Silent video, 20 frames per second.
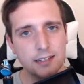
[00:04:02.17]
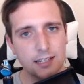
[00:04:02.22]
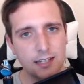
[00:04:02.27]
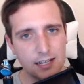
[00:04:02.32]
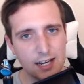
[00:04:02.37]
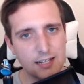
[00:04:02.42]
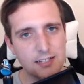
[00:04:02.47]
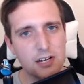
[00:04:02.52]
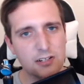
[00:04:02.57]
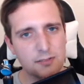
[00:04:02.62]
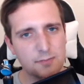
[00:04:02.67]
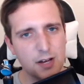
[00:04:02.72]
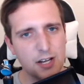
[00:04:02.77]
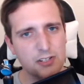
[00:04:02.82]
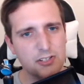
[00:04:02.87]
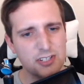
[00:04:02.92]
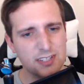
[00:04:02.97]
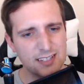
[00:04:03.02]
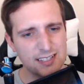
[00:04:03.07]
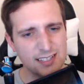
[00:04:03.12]
and I talked about it
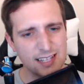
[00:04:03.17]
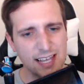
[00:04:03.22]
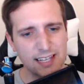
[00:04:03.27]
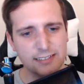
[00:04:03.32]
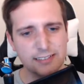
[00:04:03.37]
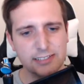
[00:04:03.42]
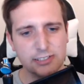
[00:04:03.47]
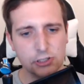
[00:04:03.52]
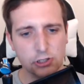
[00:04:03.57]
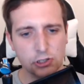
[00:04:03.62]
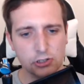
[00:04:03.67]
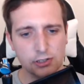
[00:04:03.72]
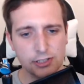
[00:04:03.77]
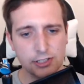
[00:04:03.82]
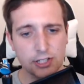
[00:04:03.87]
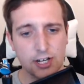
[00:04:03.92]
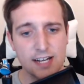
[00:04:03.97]
just slightly earlier,